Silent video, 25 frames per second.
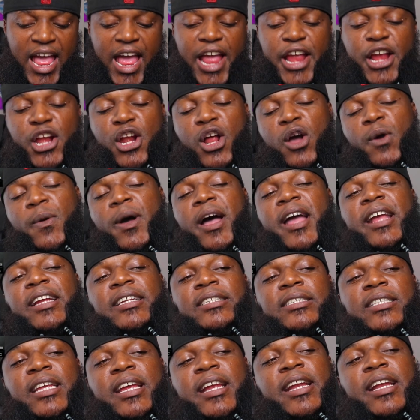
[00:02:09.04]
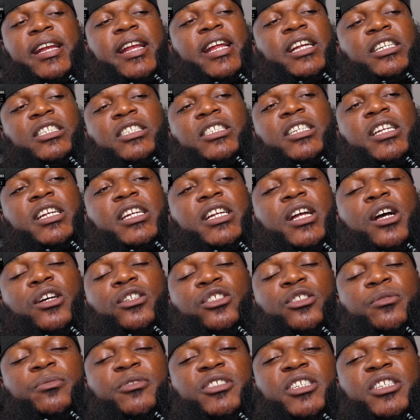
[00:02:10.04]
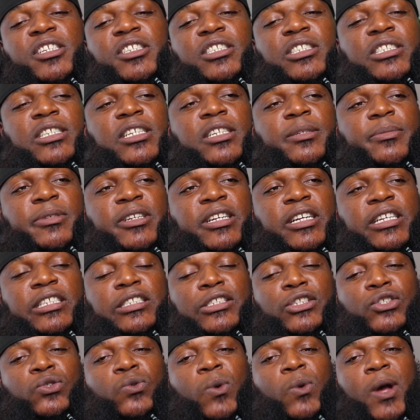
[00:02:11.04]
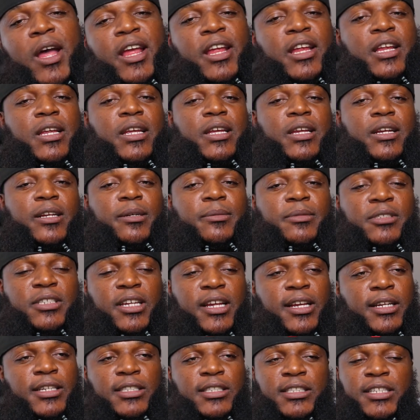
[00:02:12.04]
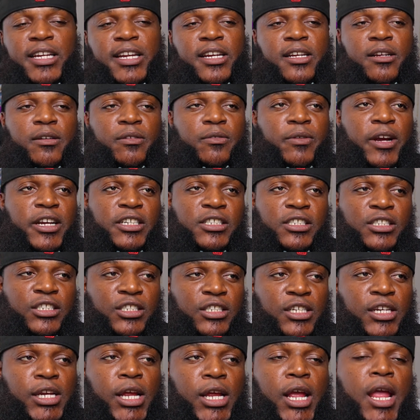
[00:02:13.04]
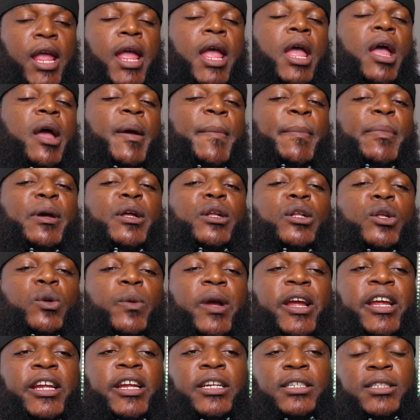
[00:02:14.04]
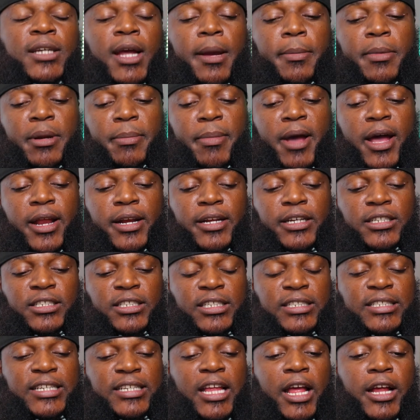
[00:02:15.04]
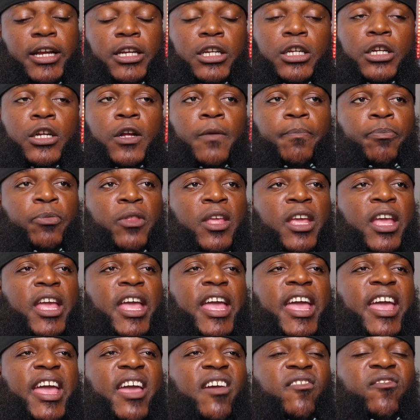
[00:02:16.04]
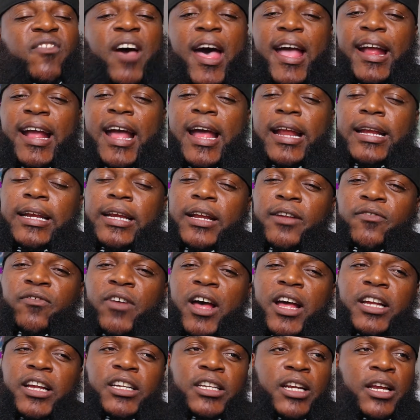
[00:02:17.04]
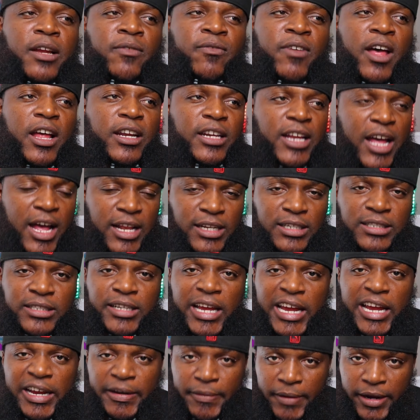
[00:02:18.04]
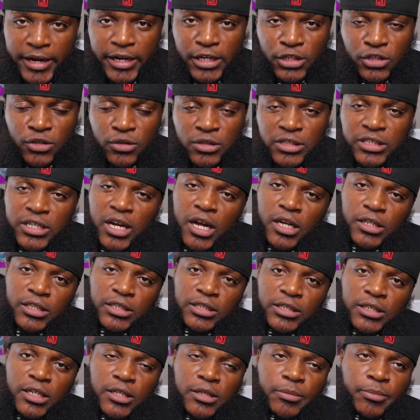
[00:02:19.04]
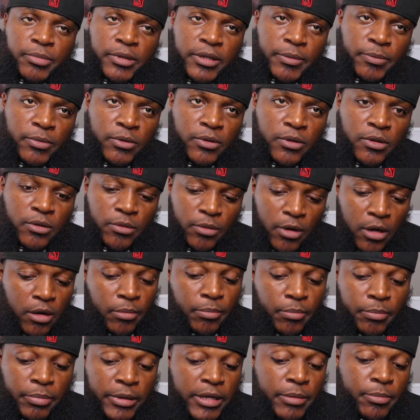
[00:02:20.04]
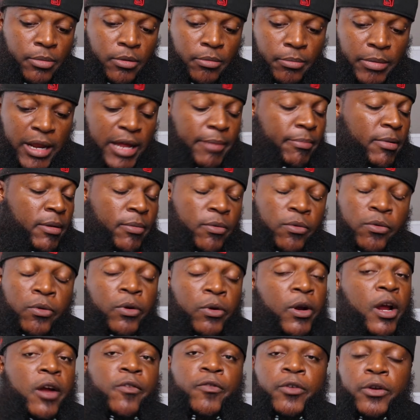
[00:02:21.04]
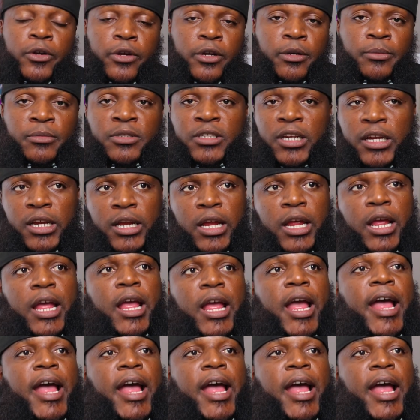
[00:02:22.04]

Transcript: and you know why he's saying that shit on some G shit? Because he's white. You know what I'm saying? This ain't no racist shit. But the way he's coming about it is he's like, look, if I got if I if I died the same way that you see all these other people or people, black people, whoever, you know what I'm saying?